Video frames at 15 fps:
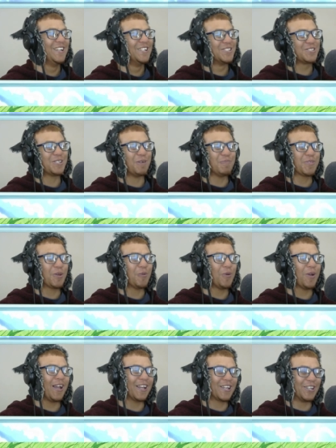Something
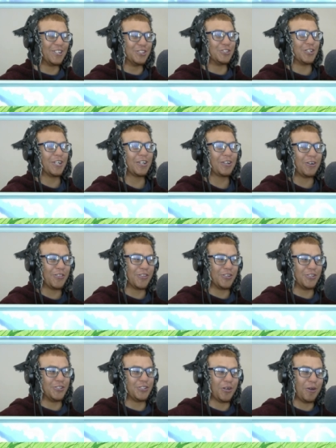where I can drink on the
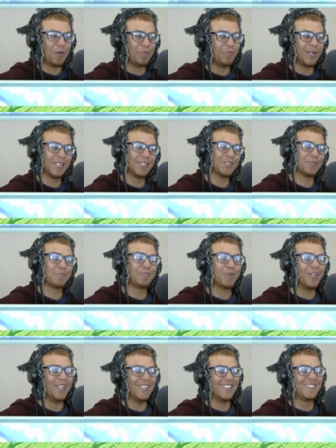job, but is a
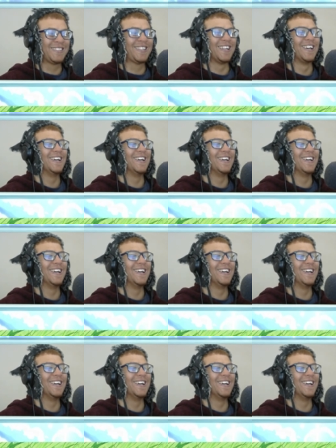priest.